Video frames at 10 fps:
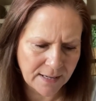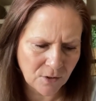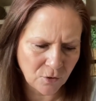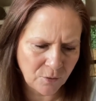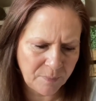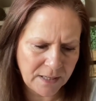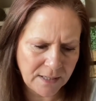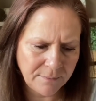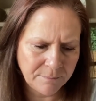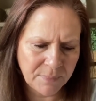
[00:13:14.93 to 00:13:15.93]
It could have
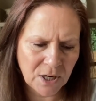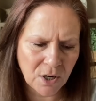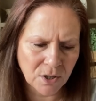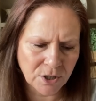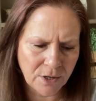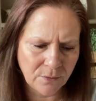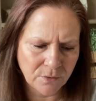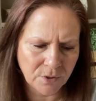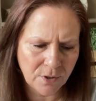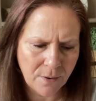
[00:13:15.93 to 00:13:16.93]
been Bernardo's.